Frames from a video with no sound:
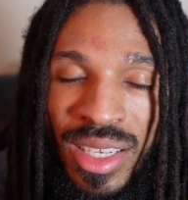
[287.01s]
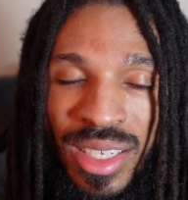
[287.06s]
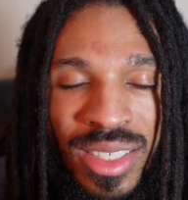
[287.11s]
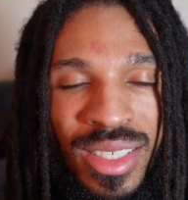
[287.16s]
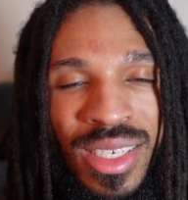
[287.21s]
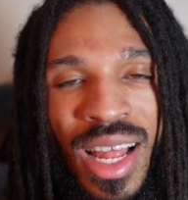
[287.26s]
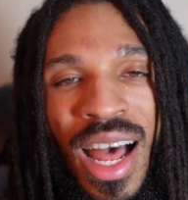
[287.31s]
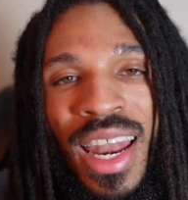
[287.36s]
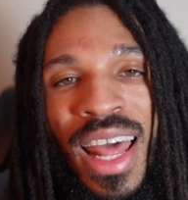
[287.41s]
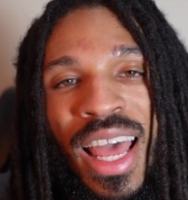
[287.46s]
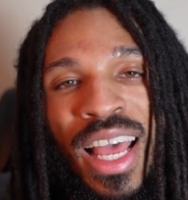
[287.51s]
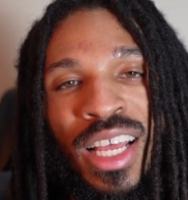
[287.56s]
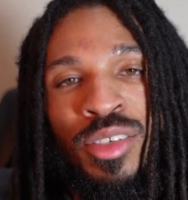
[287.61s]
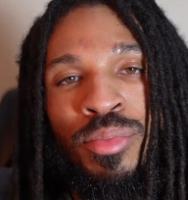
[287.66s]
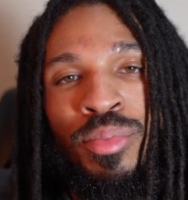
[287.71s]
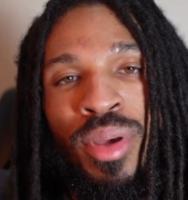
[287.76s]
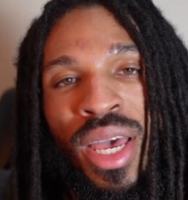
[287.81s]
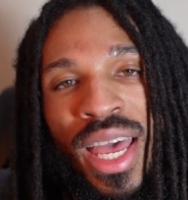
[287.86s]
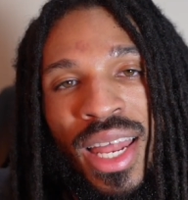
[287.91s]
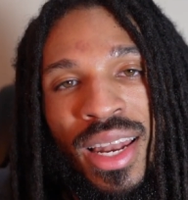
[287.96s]
It's not as
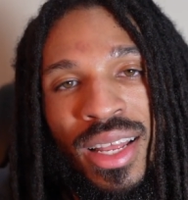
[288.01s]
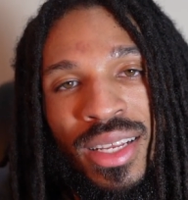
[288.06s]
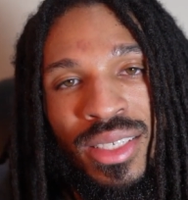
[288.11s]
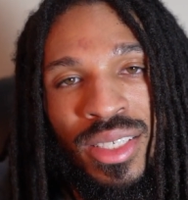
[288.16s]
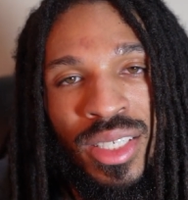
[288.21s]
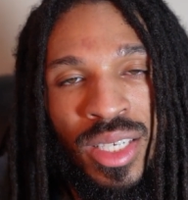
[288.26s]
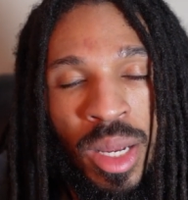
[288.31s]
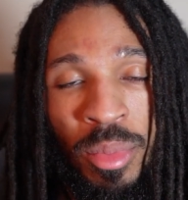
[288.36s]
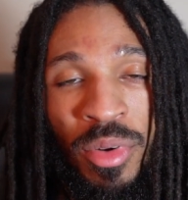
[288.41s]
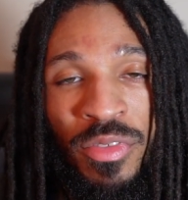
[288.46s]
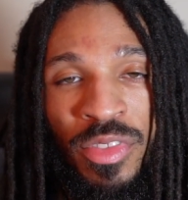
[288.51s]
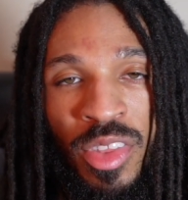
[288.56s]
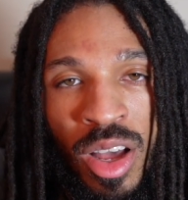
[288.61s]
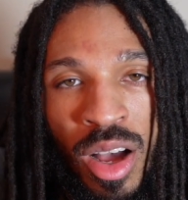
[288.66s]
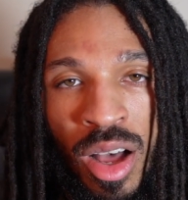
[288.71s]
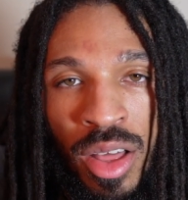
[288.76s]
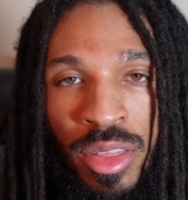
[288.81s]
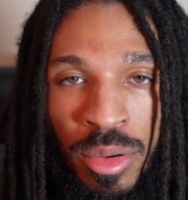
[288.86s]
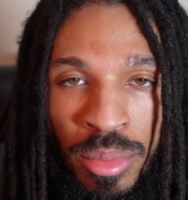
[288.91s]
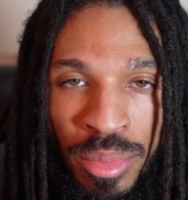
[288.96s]
bad as some of the
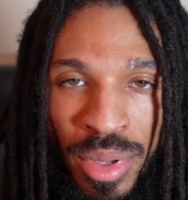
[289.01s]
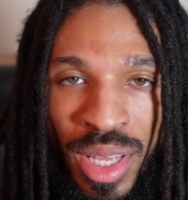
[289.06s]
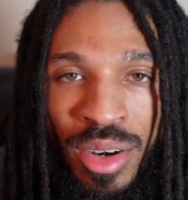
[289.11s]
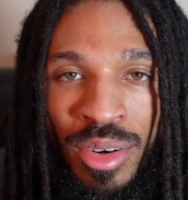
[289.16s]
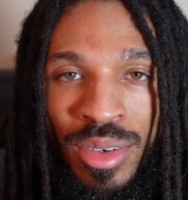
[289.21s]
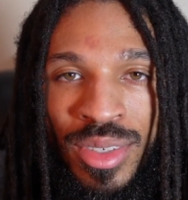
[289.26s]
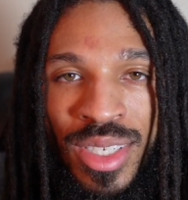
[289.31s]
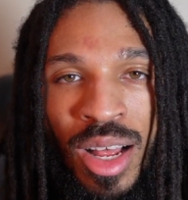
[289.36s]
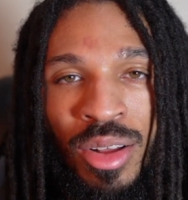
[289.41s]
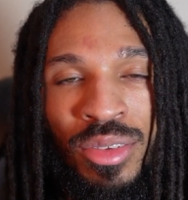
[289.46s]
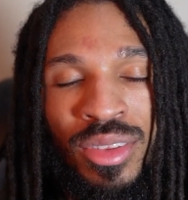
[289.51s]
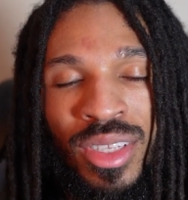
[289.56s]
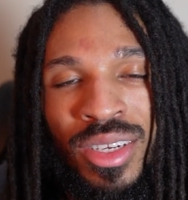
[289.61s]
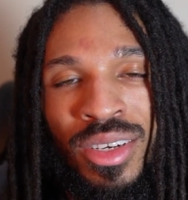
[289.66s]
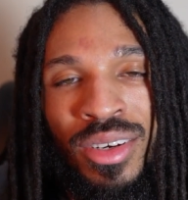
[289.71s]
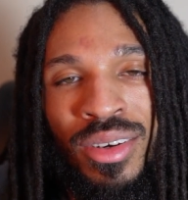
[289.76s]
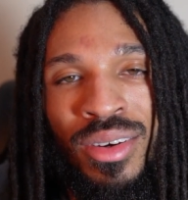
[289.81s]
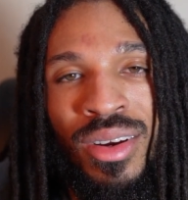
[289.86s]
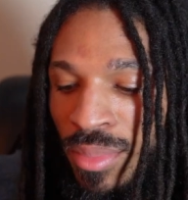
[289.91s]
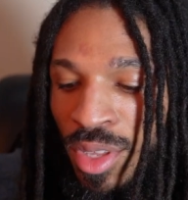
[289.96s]
other bitters out
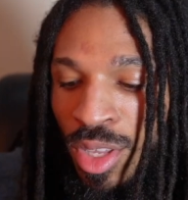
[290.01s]
there.